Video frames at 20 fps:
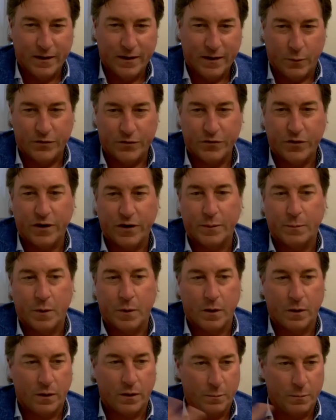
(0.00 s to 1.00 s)
We tried to
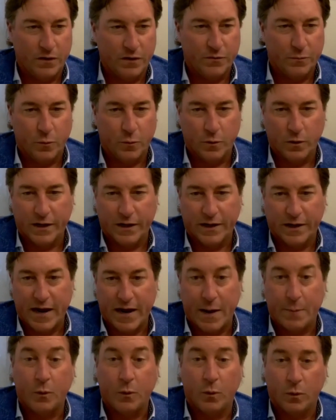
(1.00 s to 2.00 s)
model it much more like an
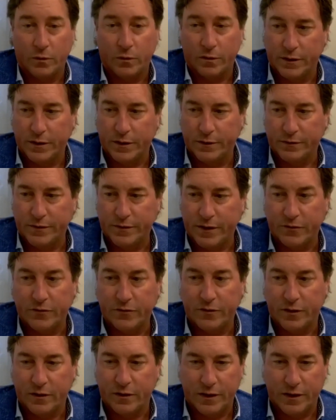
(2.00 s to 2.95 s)
Apple or a Tesla.